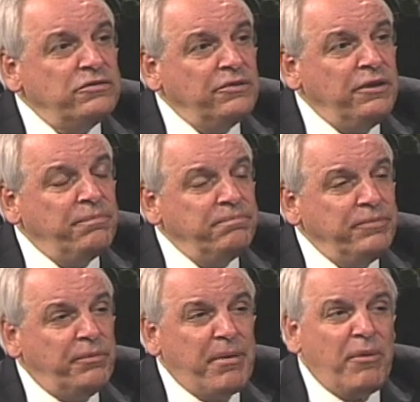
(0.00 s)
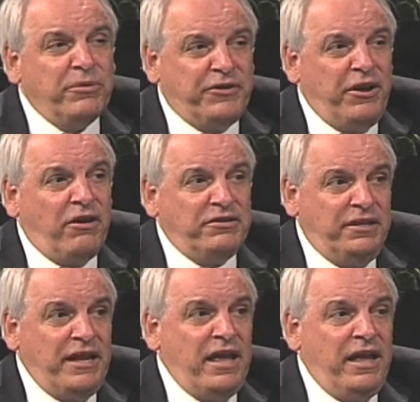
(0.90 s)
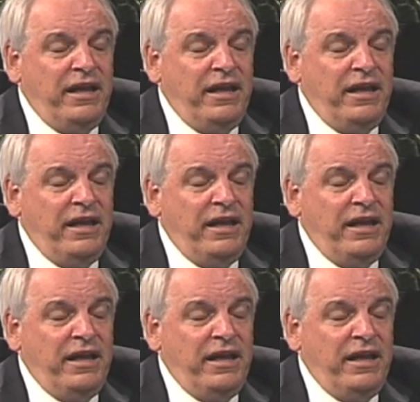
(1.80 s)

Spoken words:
So they're about what they are today.